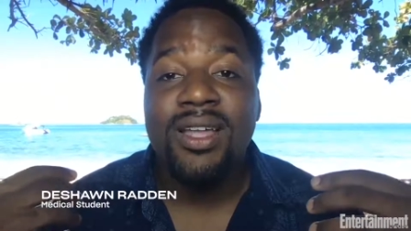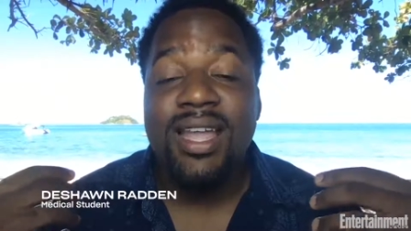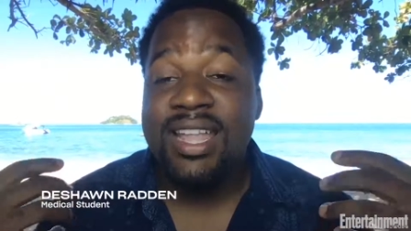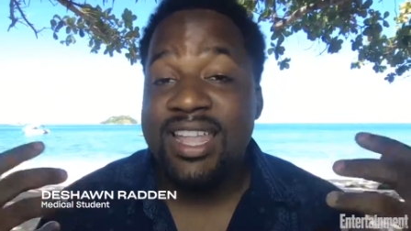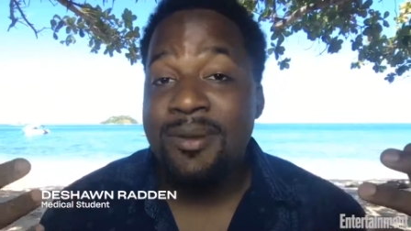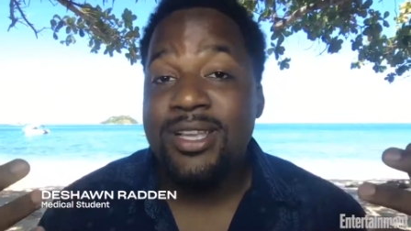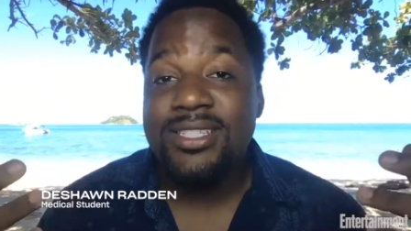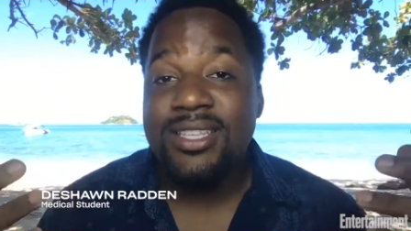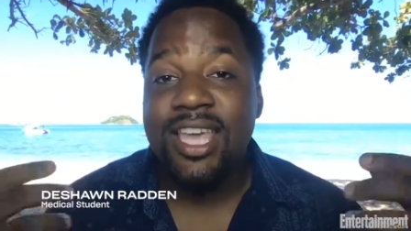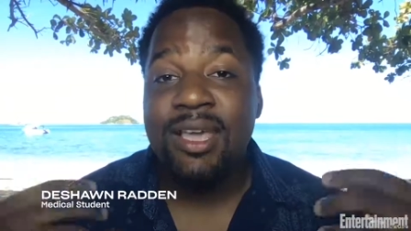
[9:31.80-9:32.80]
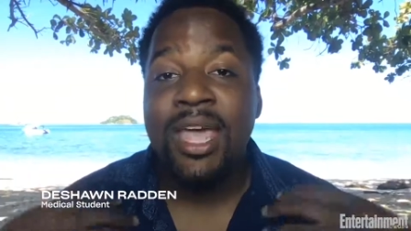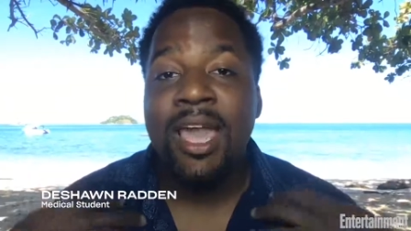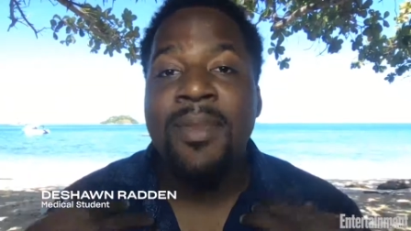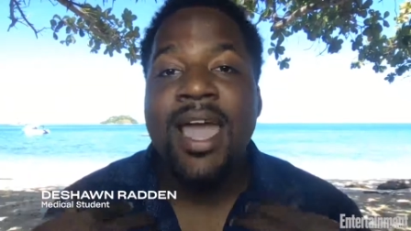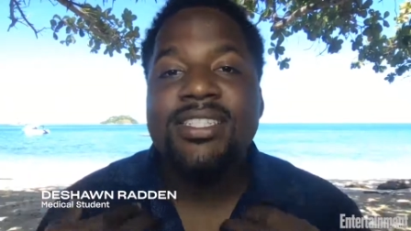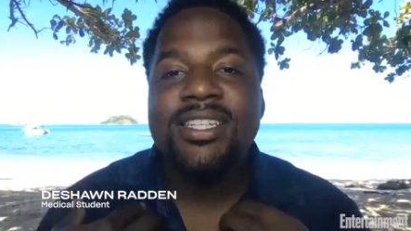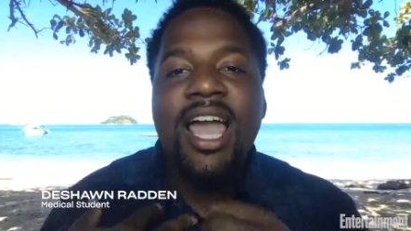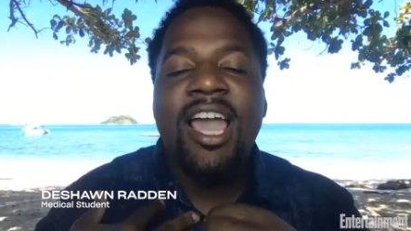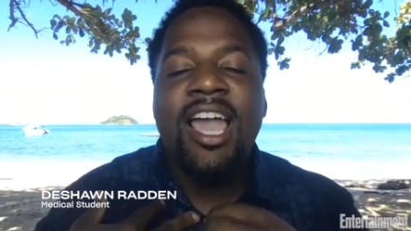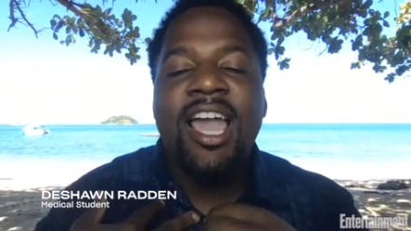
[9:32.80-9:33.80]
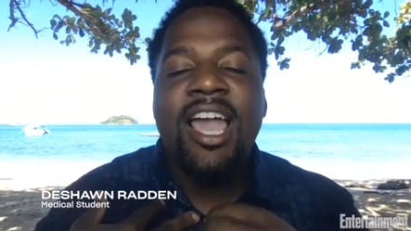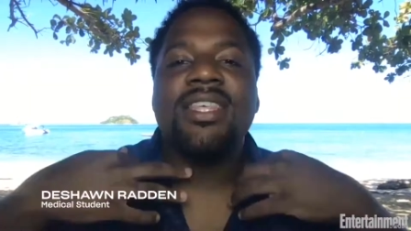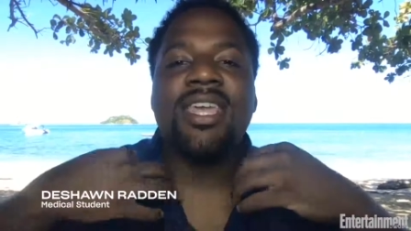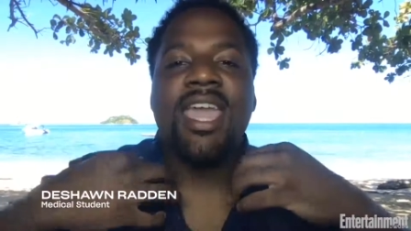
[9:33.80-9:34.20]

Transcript: dynamics to the game. Like imagine I come into the